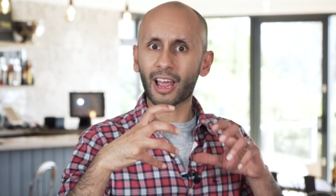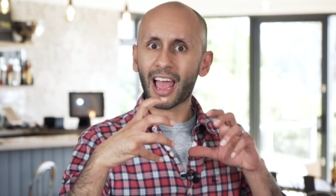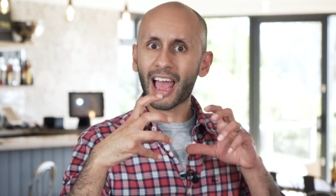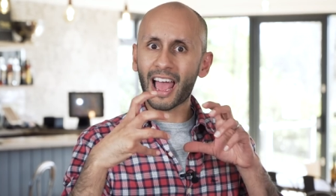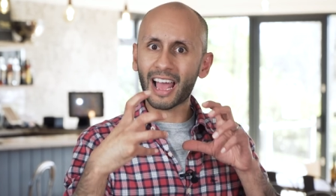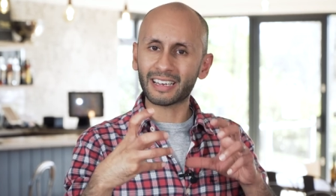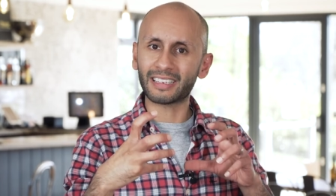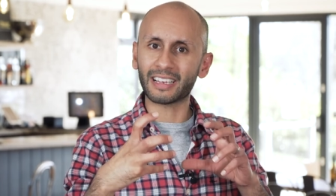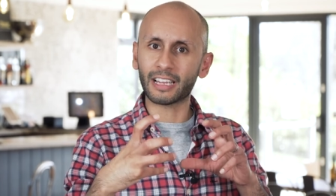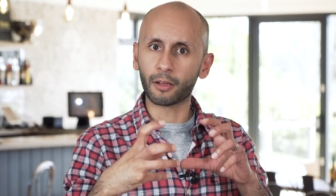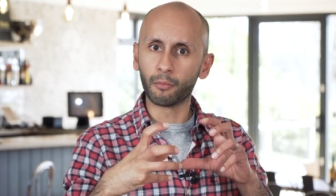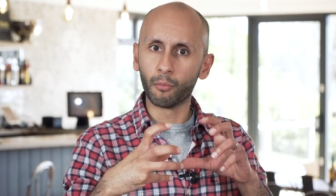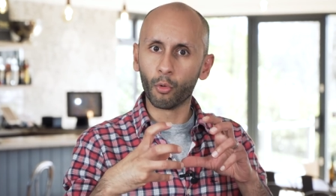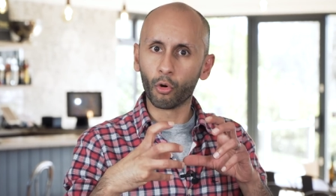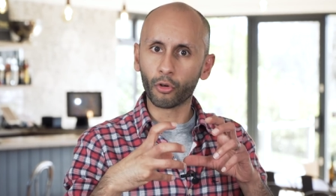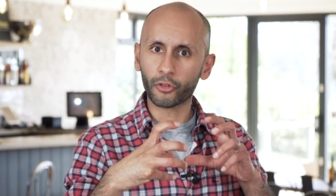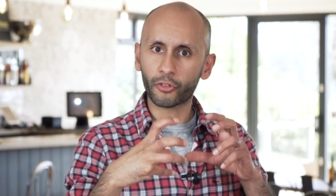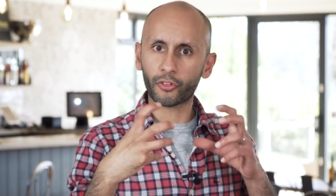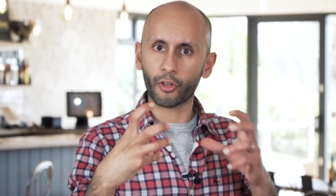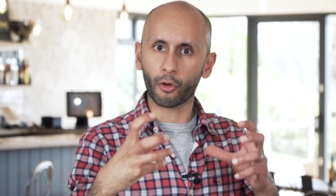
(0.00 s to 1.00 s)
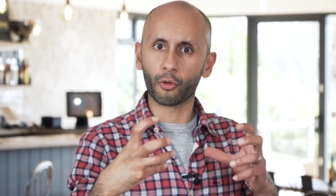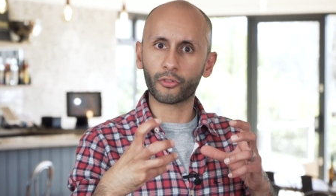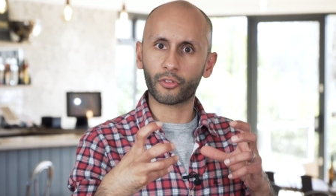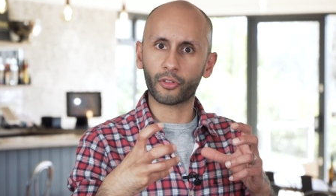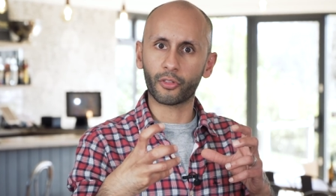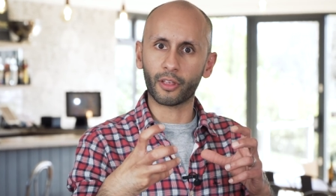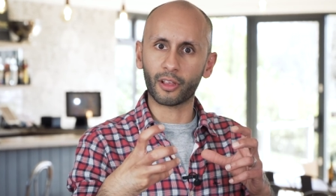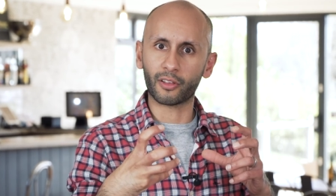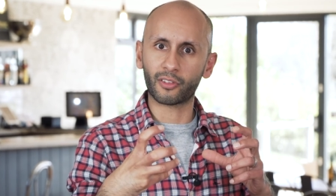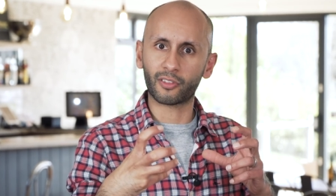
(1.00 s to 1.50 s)
Adding more salt
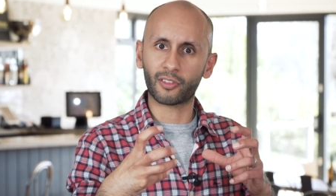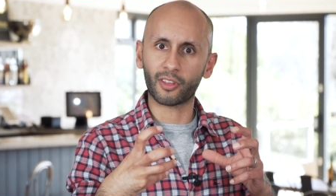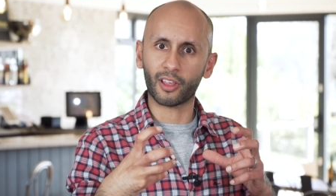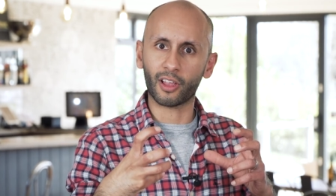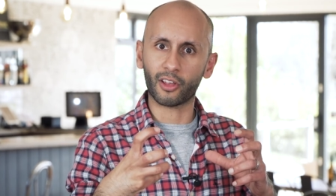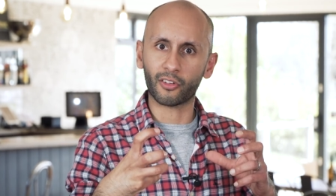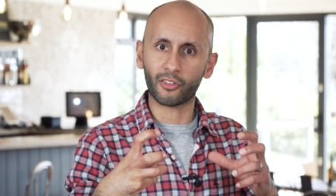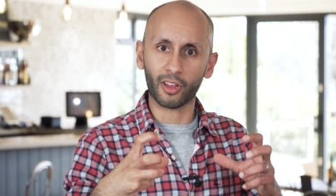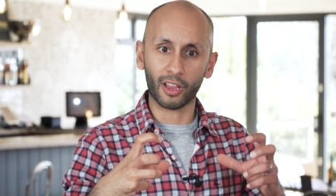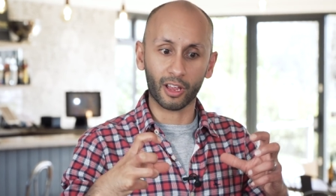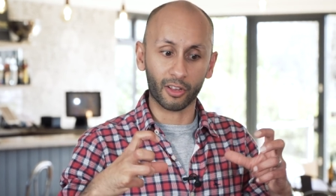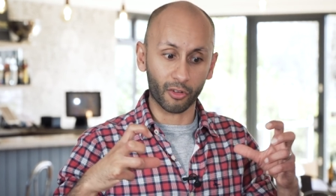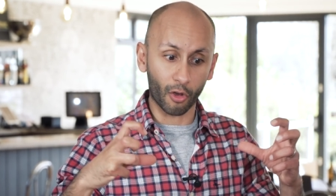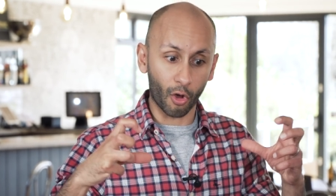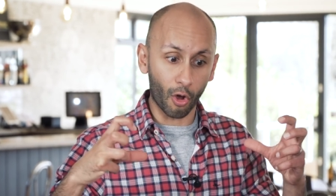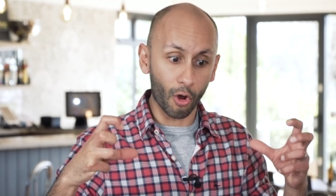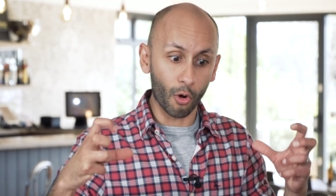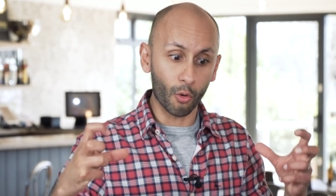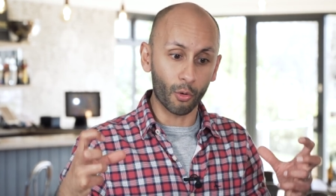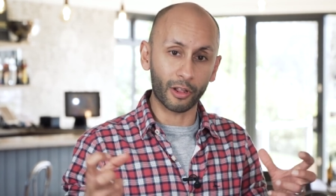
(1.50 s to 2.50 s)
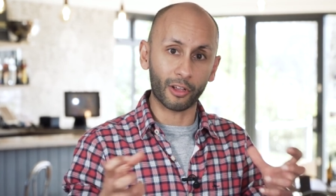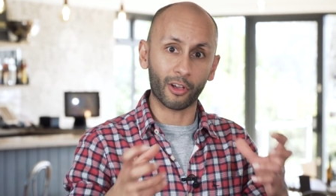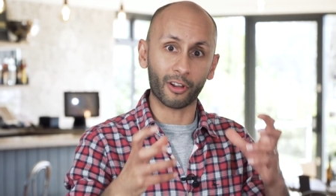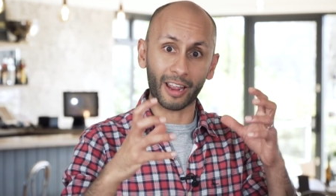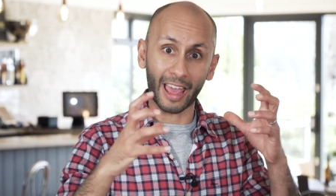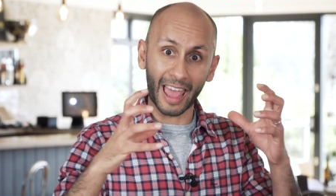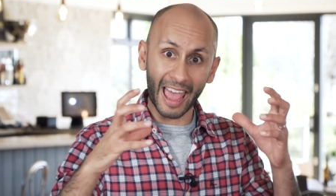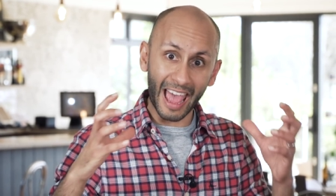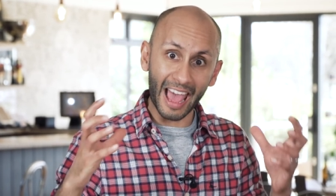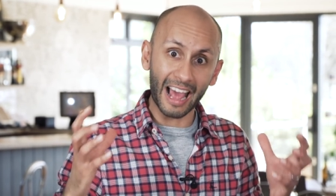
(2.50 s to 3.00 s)
to this dish is only going
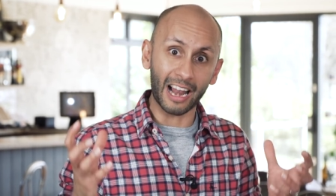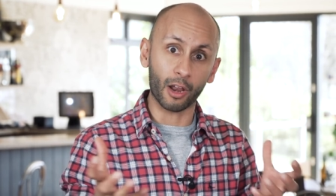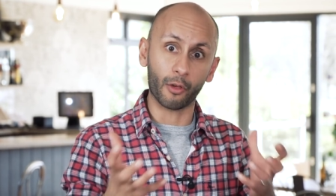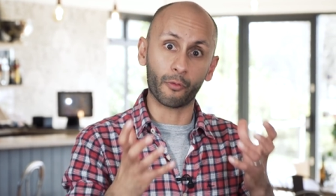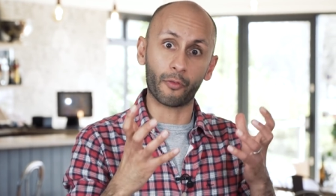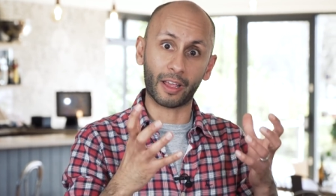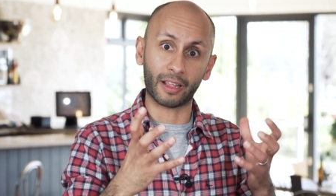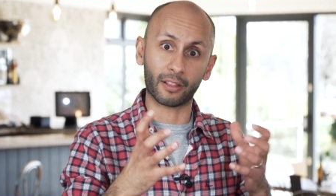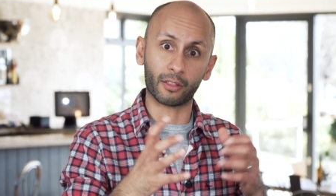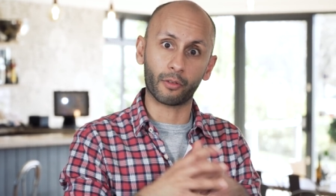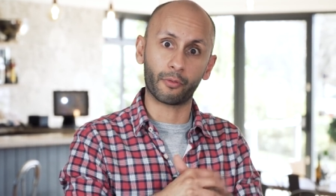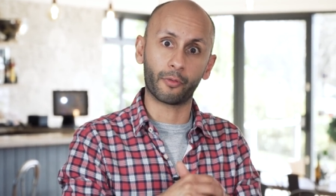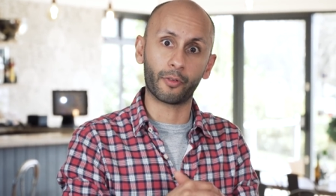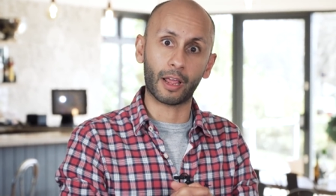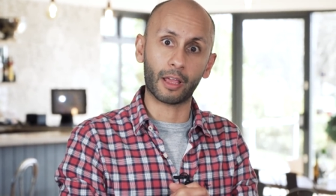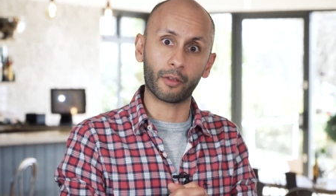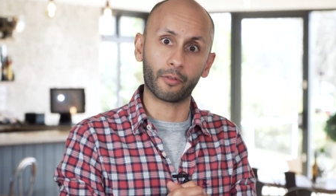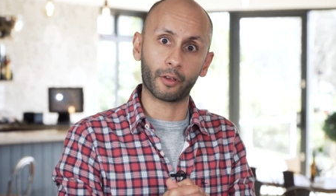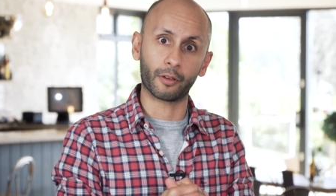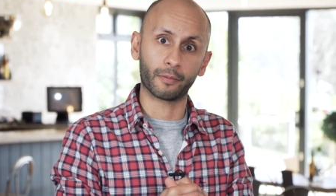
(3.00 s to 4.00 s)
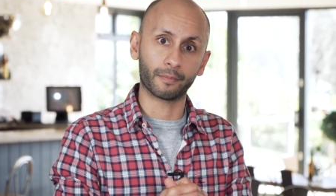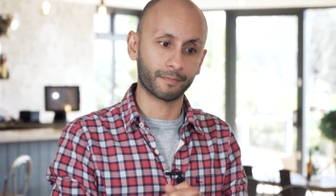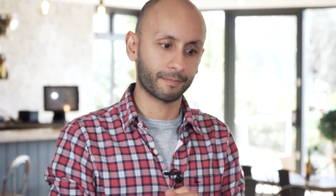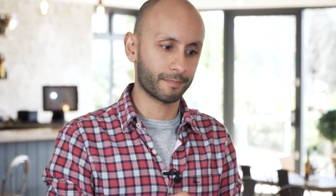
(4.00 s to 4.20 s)
to elevate the flavour.